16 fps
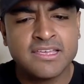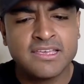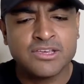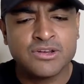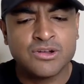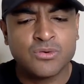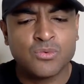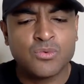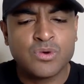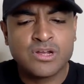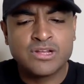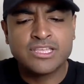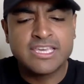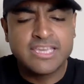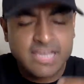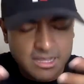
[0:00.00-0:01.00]
you know
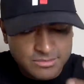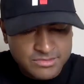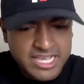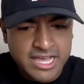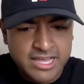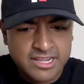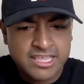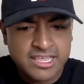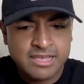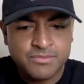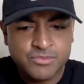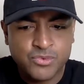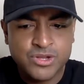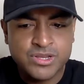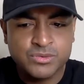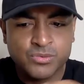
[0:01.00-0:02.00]
really comes out of them
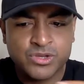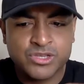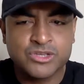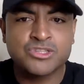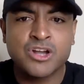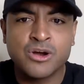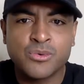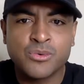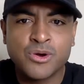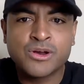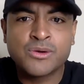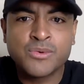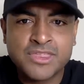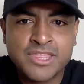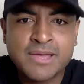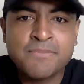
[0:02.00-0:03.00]
when you when you start working
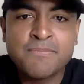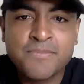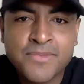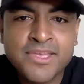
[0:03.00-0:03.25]
with them